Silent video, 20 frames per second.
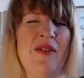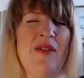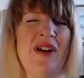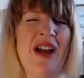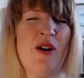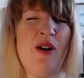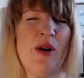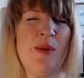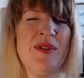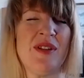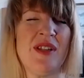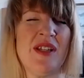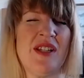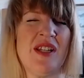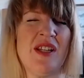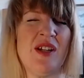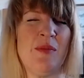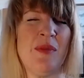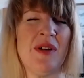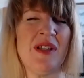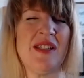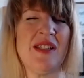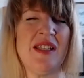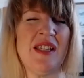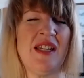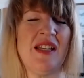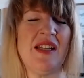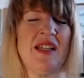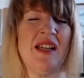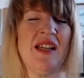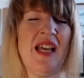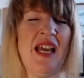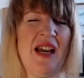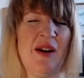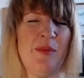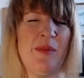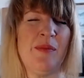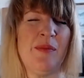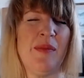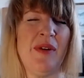how I'm sitting on my seat and
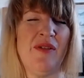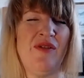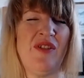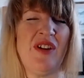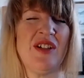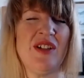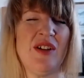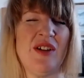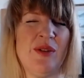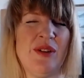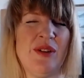how my feet are on